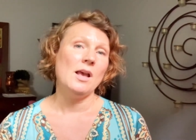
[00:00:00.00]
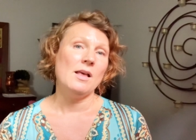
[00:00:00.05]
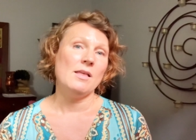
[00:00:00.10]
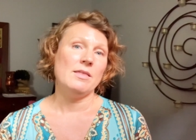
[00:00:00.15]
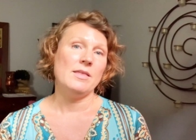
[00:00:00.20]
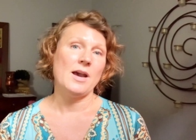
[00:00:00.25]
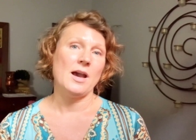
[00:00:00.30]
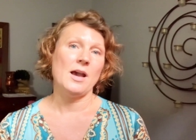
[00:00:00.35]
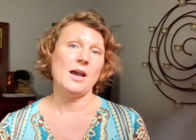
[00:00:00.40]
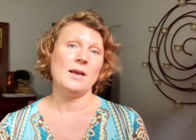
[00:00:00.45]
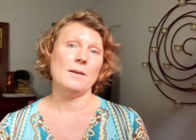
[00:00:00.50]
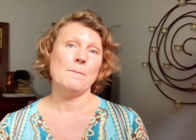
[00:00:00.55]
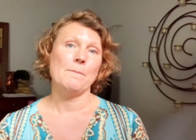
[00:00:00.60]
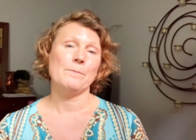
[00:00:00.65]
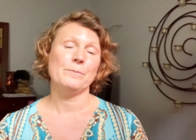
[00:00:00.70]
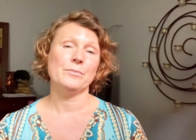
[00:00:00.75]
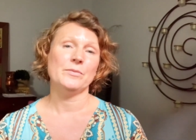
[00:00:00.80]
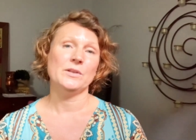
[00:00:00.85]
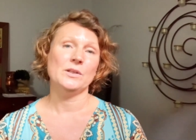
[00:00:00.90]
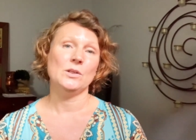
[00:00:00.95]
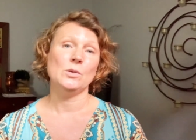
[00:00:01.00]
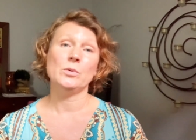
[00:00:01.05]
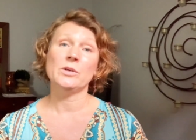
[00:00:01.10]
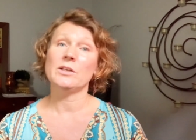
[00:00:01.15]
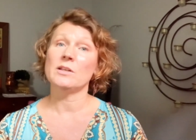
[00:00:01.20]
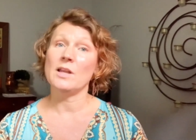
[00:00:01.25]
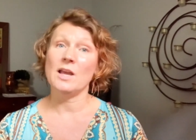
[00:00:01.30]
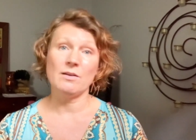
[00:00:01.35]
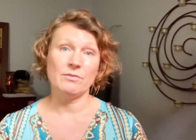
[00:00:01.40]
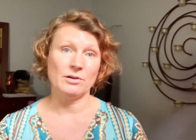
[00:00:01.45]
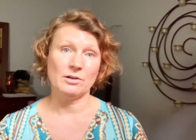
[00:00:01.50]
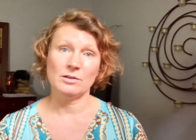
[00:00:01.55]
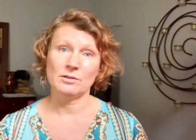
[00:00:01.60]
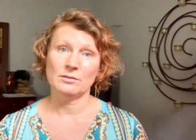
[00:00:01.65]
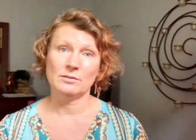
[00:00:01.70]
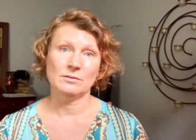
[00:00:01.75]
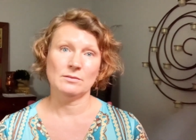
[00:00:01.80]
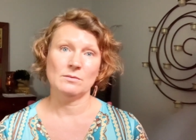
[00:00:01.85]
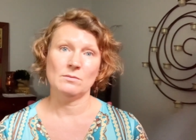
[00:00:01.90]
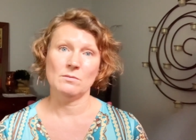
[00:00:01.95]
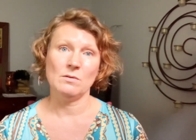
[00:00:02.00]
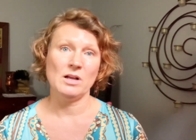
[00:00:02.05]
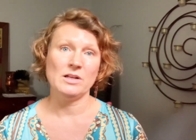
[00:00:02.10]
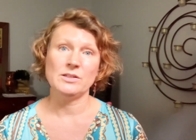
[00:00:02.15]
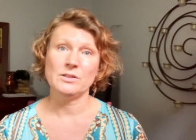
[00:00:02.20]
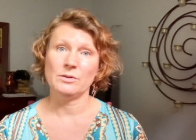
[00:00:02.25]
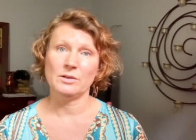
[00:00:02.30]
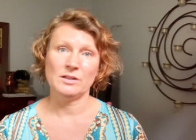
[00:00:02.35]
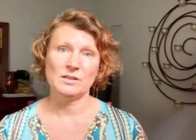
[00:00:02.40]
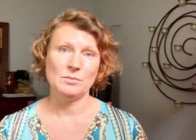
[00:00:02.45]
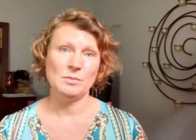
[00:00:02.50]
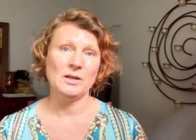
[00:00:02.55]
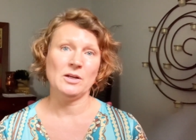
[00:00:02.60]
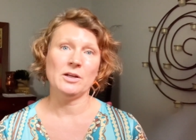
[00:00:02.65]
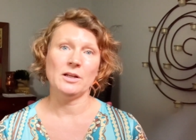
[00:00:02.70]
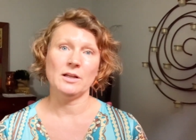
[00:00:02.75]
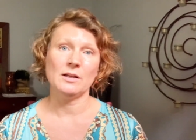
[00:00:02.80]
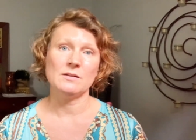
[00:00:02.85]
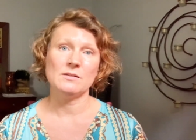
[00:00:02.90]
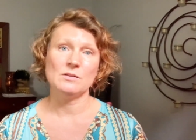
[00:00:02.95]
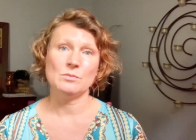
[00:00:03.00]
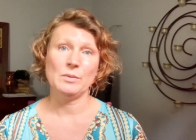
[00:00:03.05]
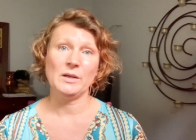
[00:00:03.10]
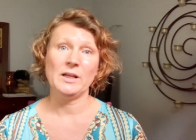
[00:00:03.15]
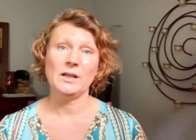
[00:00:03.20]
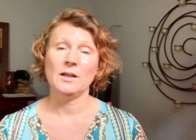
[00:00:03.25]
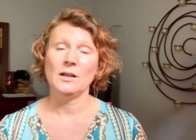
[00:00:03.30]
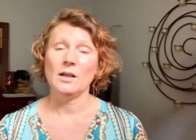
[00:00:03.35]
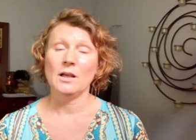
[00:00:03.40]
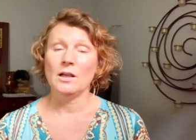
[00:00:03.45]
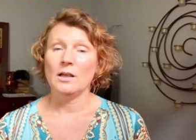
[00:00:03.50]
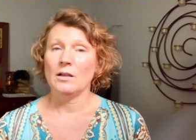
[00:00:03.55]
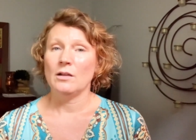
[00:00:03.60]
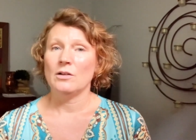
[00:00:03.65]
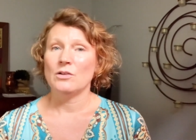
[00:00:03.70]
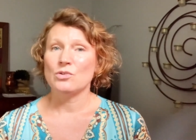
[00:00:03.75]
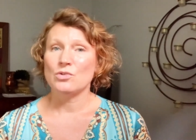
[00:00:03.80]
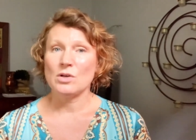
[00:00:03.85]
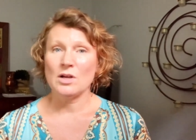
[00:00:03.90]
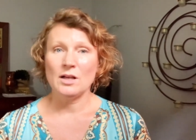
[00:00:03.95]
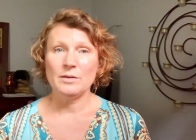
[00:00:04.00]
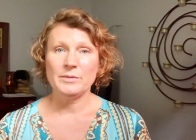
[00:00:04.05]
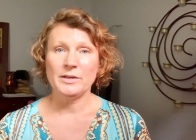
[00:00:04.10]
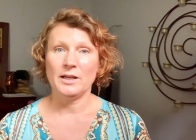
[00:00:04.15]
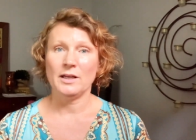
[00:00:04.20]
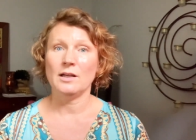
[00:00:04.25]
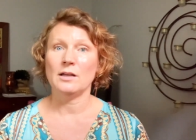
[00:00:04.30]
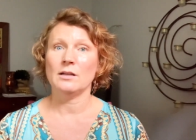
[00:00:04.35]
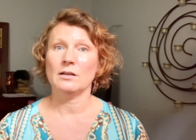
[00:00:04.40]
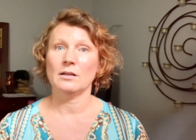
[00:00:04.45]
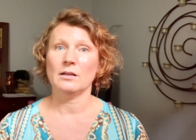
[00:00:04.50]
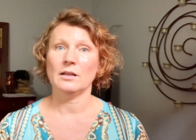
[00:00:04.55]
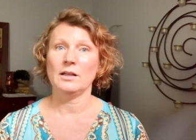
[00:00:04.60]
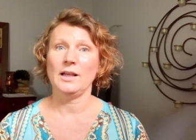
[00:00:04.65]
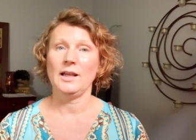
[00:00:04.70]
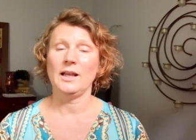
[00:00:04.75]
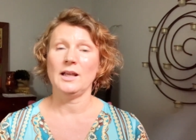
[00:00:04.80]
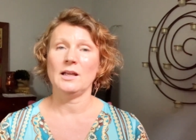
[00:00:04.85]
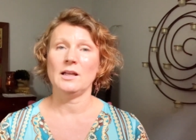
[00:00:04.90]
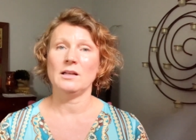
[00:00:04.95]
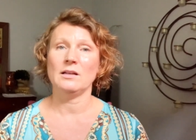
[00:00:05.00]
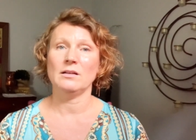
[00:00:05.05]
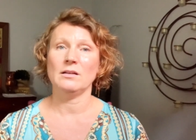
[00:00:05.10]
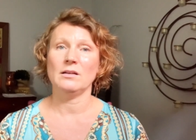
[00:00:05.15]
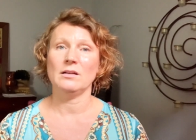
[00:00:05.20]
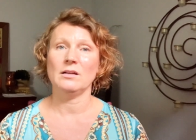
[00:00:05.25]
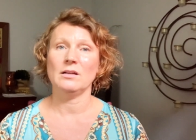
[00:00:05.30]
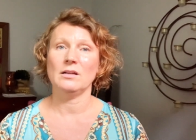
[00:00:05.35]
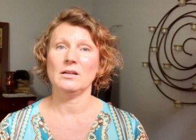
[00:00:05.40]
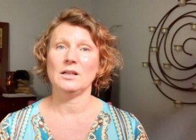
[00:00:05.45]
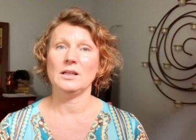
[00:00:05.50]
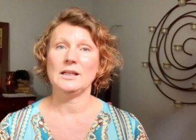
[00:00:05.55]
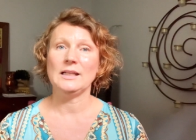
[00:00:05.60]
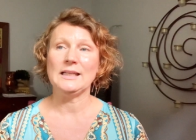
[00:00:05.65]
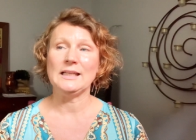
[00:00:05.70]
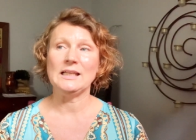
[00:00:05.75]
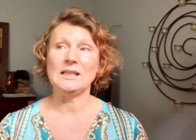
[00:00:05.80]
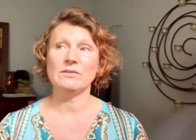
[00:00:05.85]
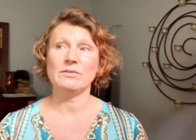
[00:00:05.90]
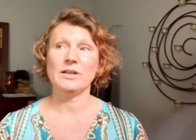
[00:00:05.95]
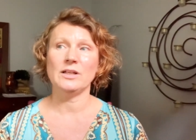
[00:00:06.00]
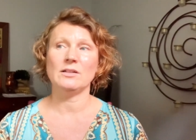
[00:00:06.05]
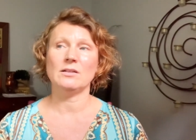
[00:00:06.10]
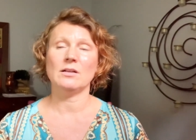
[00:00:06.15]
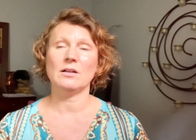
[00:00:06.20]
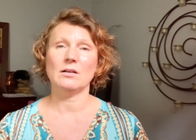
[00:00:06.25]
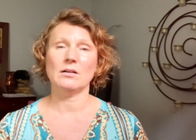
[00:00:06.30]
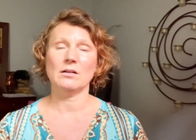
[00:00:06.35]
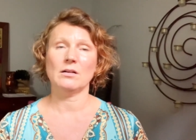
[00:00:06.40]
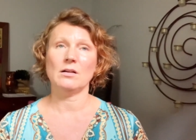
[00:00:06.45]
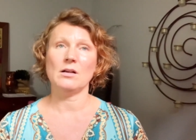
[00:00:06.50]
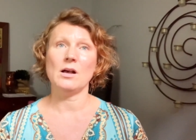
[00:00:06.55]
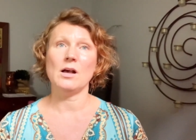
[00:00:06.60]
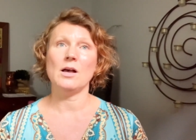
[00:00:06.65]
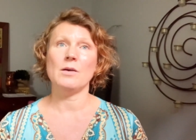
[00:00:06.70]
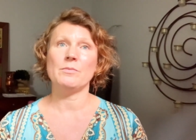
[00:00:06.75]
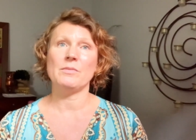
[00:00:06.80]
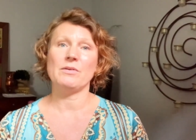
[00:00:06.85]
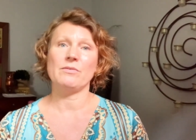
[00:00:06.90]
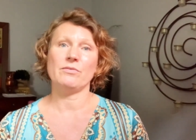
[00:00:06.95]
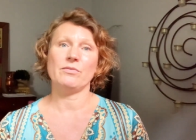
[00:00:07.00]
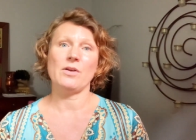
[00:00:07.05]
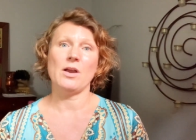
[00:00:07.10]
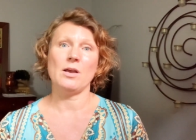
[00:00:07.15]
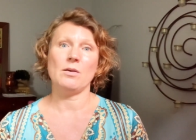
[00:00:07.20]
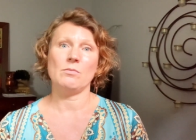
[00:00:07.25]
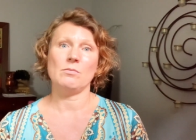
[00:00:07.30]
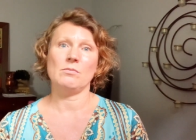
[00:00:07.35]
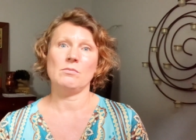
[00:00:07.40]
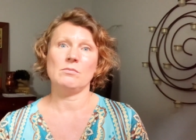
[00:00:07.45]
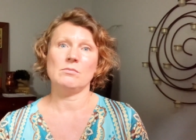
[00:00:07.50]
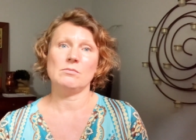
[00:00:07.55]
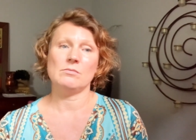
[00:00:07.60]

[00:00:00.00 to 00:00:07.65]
that you would never want to experience, but trauma can even come from